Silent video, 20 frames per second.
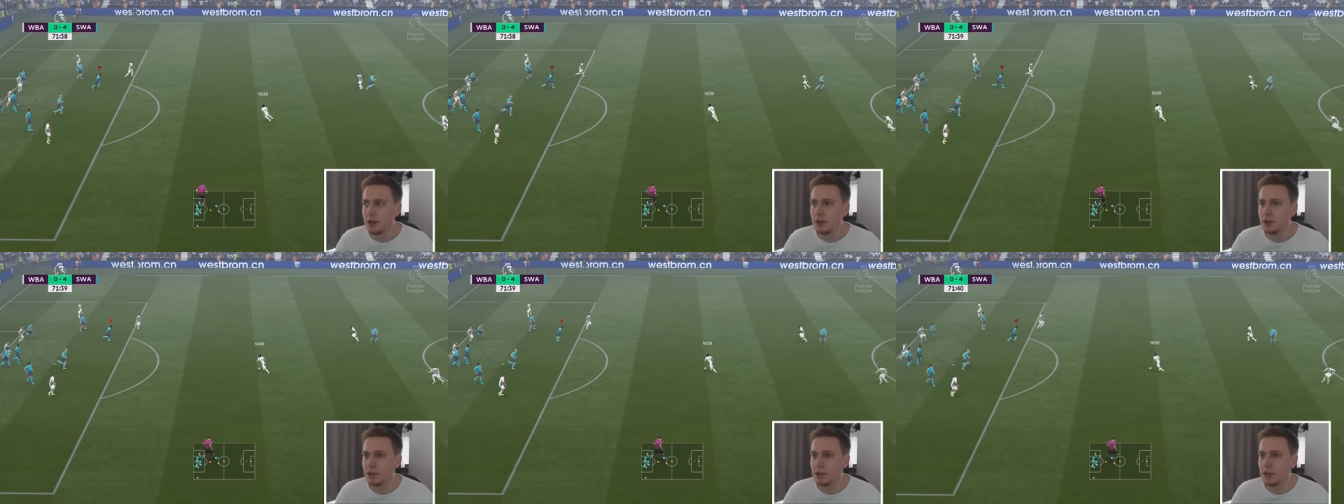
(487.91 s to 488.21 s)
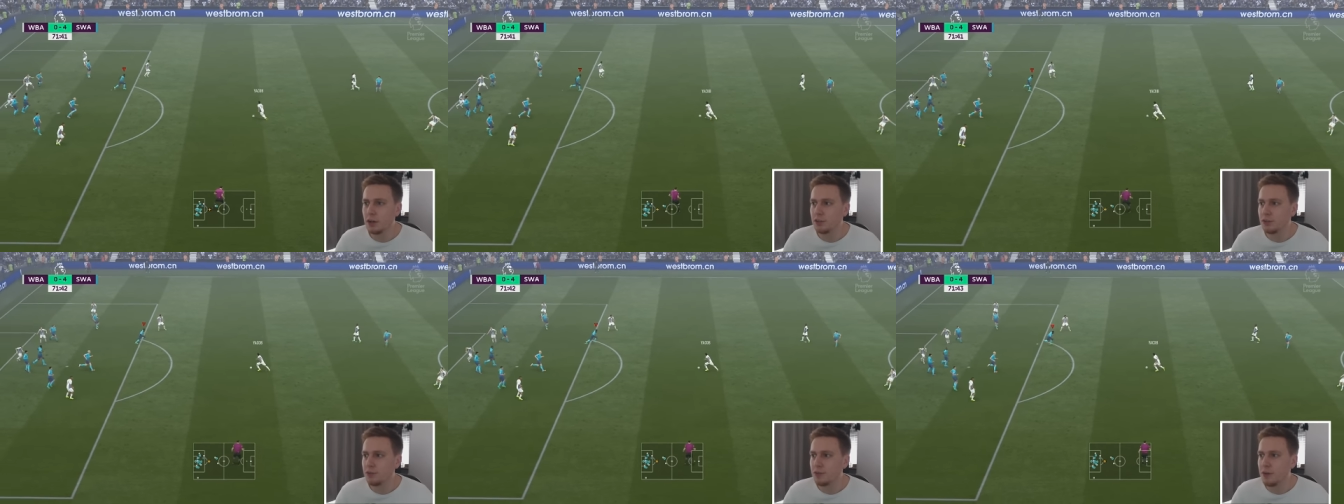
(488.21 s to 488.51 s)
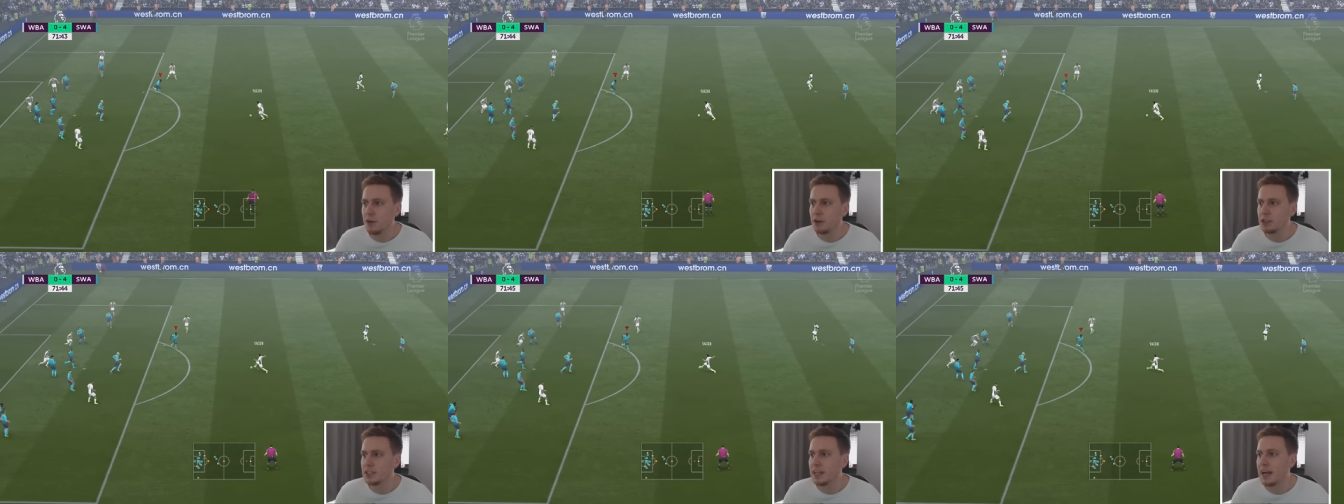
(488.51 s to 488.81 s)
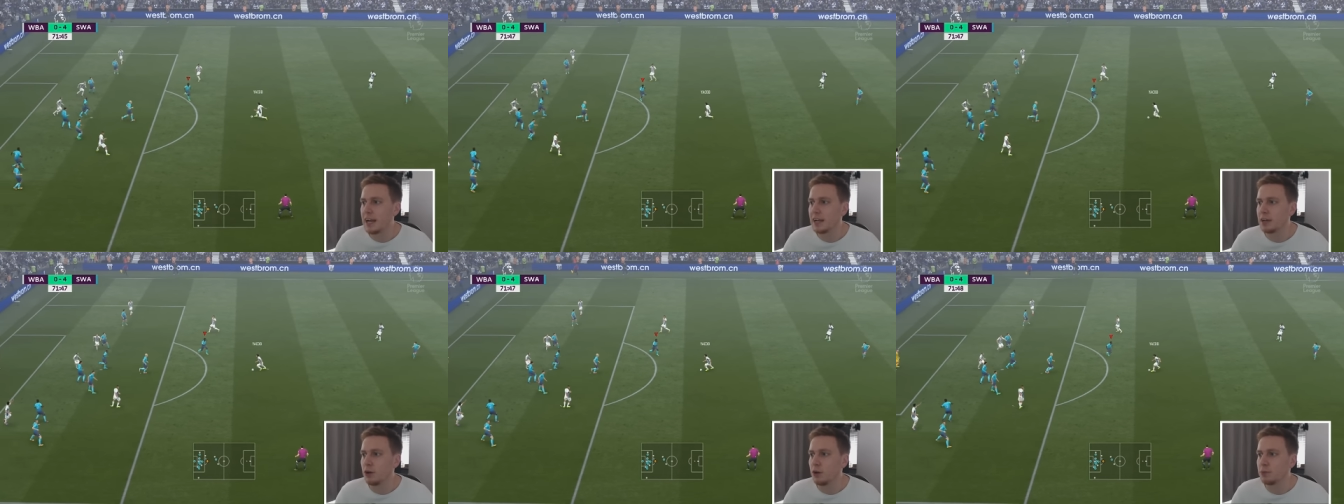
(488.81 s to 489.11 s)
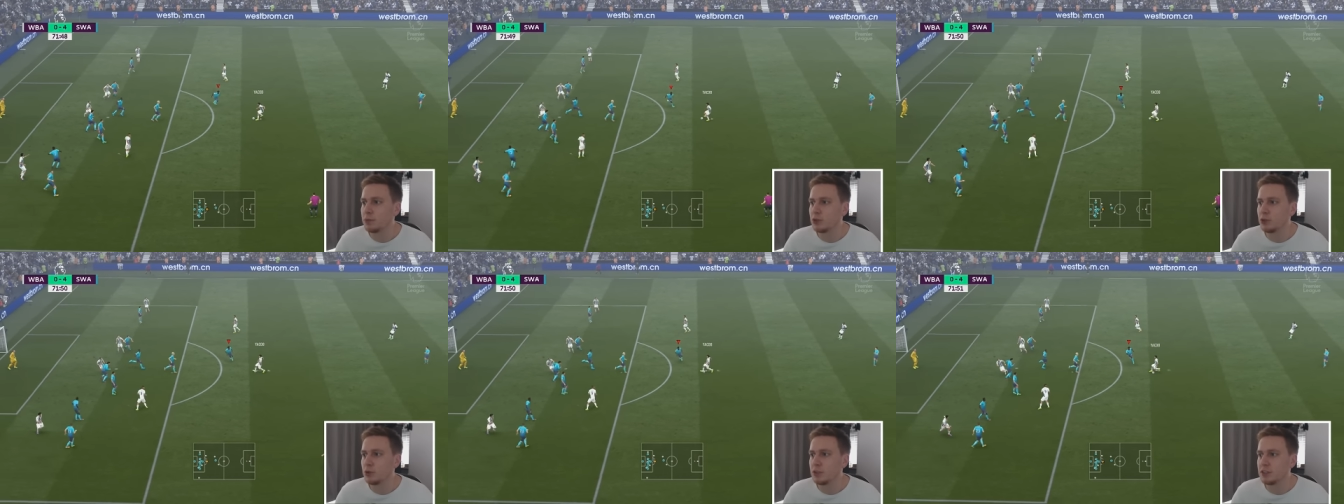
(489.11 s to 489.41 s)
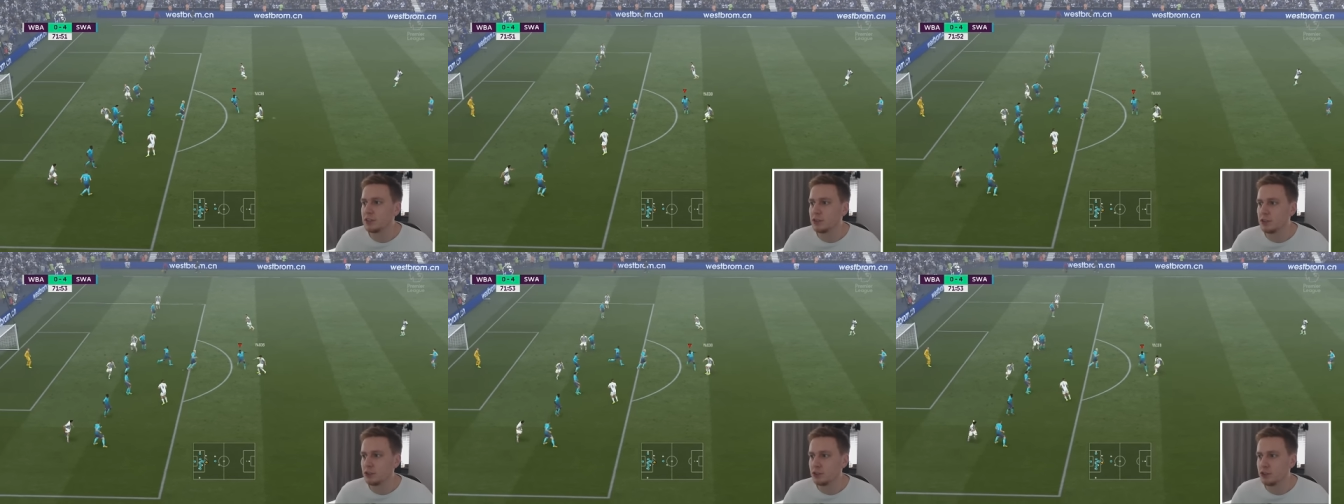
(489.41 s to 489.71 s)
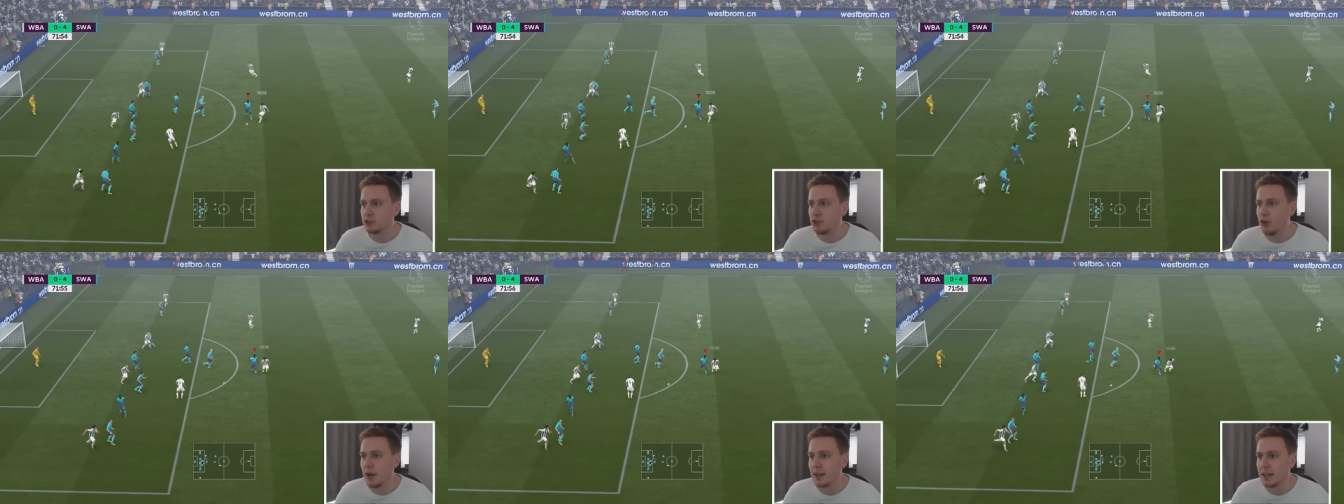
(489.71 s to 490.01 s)
Only goes as far as Jakob. Surely he's got to
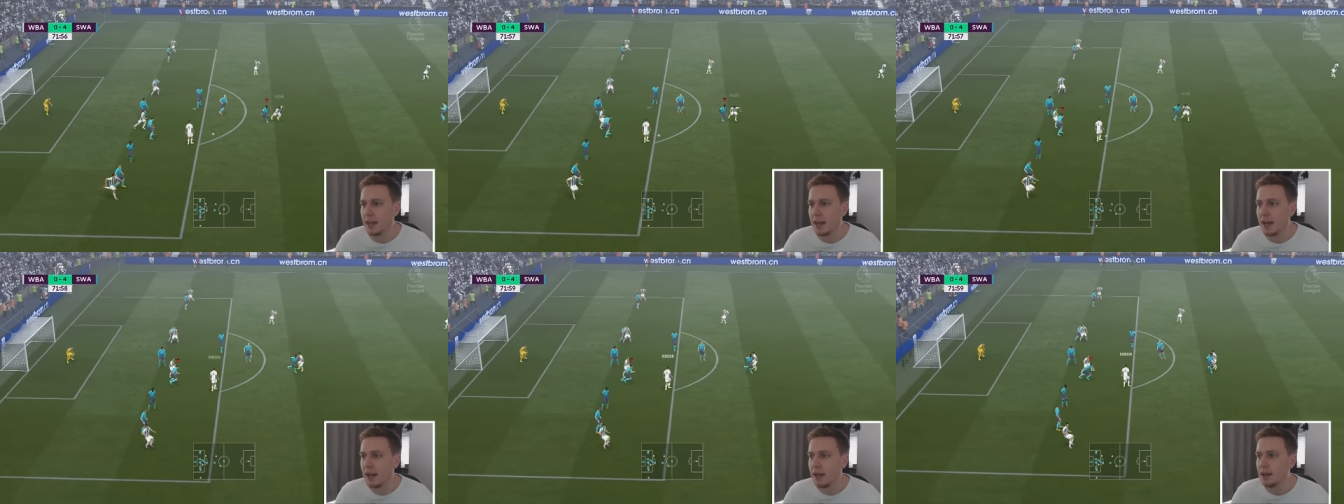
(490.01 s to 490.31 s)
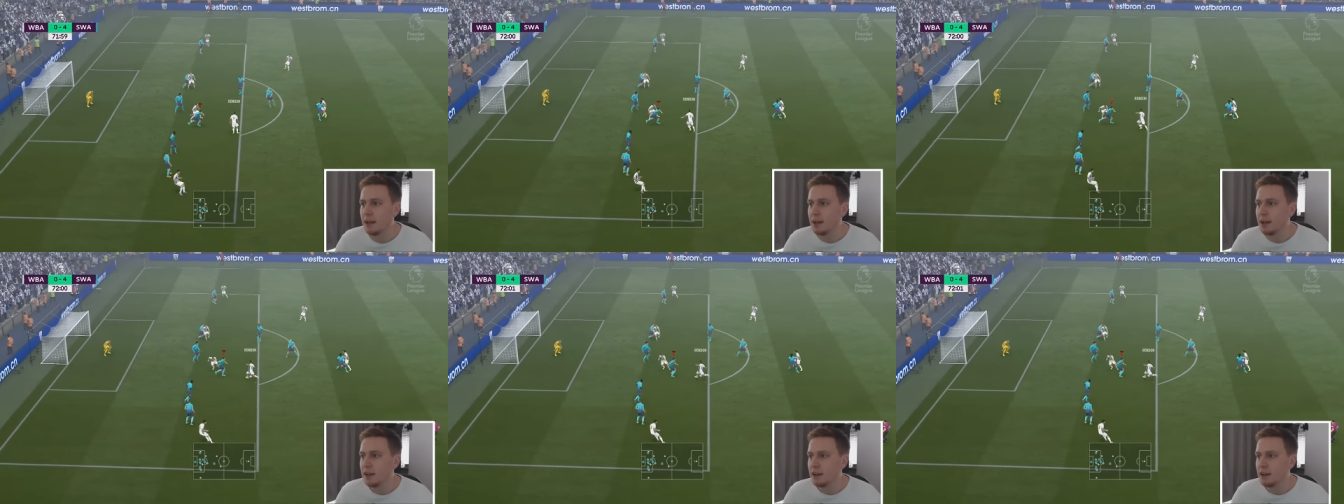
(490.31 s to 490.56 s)
strike that.